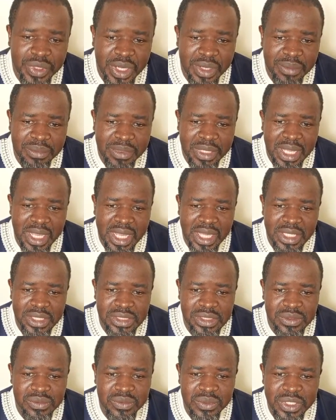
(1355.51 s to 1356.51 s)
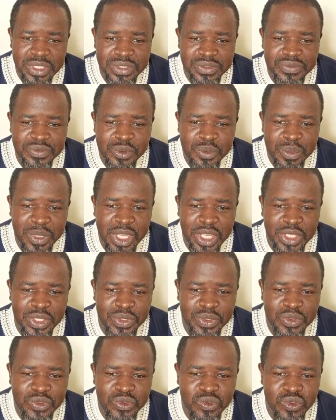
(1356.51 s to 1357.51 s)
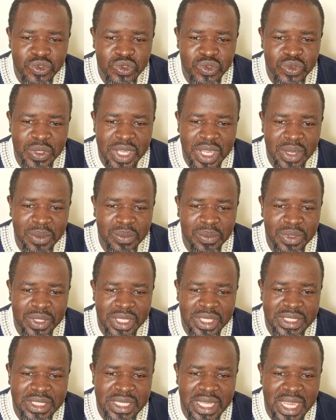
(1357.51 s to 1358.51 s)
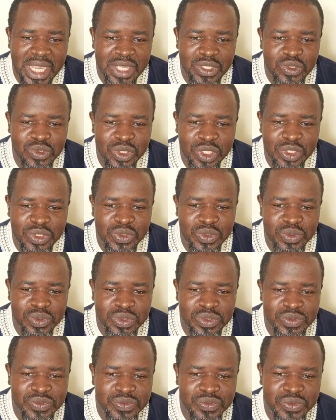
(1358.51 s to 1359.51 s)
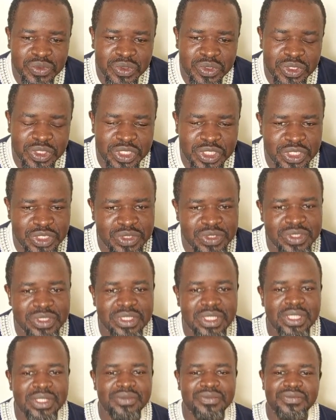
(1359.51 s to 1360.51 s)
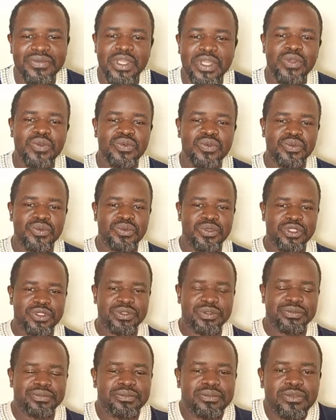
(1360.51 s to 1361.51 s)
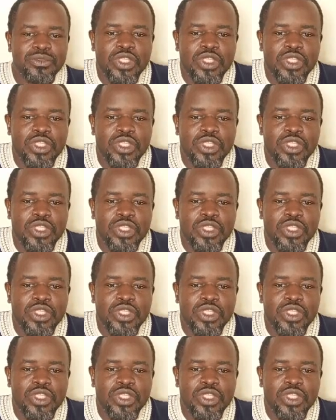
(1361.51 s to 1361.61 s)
Abila asks, what's the formula you use to calculate the actual dose for the insulin? Very good question.